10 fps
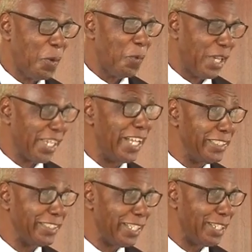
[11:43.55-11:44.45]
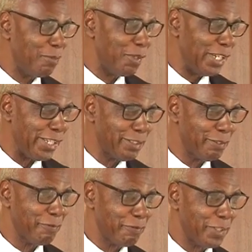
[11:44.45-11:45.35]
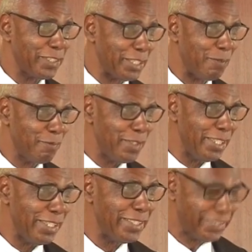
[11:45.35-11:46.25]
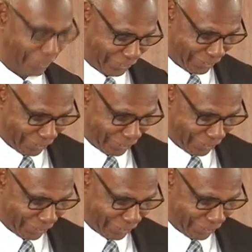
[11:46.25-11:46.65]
we can celebrate for 7 days.